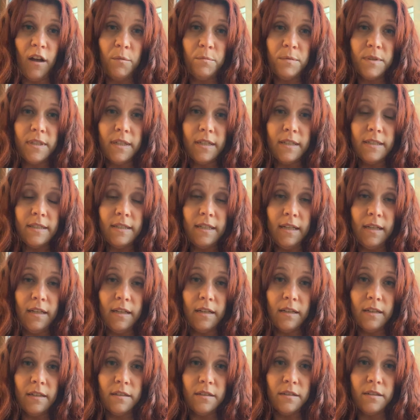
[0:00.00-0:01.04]

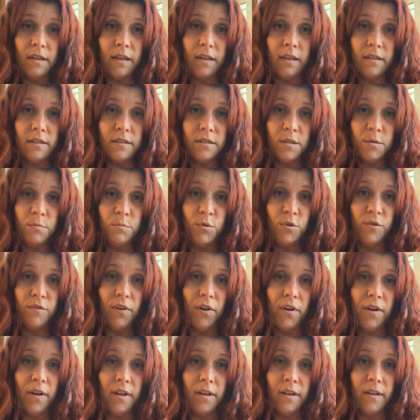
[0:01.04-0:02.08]
succeed and to move
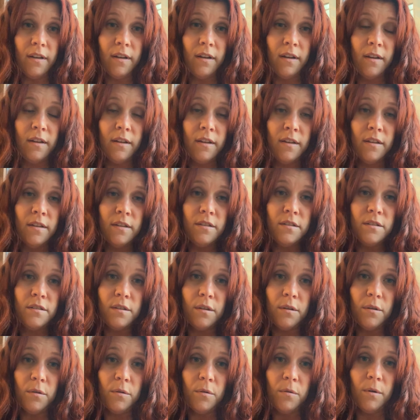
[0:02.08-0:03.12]
on.
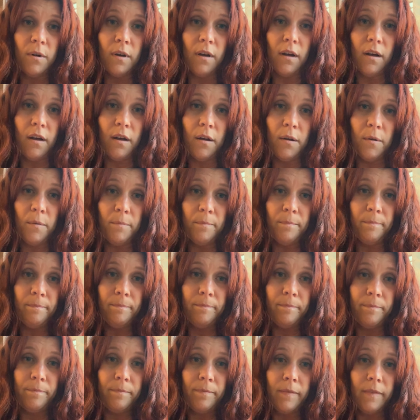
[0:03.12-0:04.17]
So
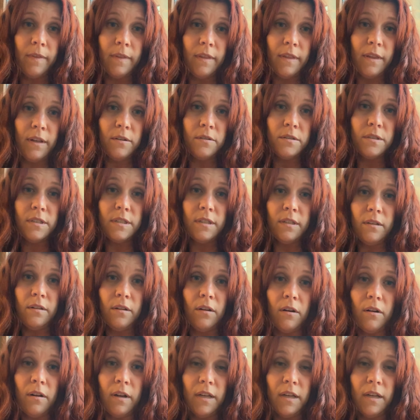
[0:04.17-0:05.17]
there still are